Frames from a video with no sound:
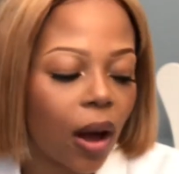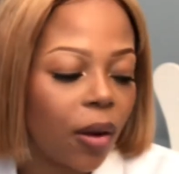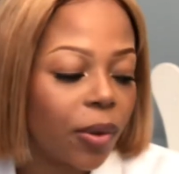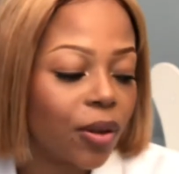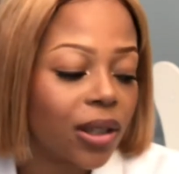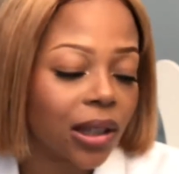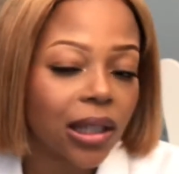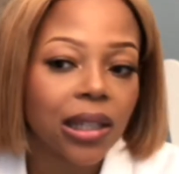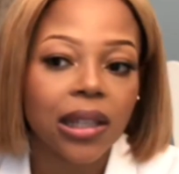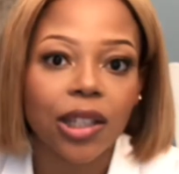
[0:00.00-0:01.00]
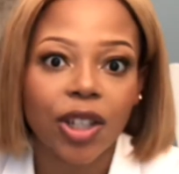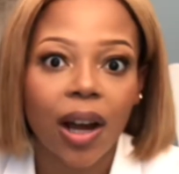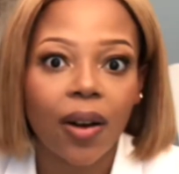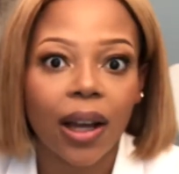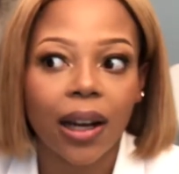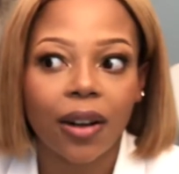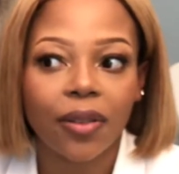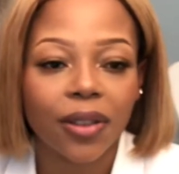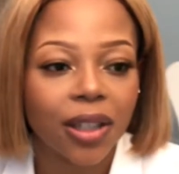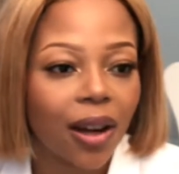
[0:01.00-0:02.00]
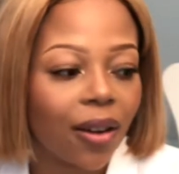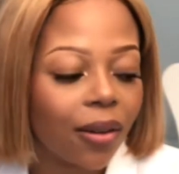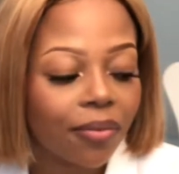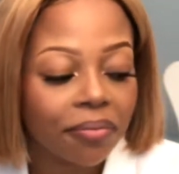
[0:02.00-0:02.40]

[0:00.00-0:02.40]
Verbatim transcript: i'll be using these in the shower and out of the shower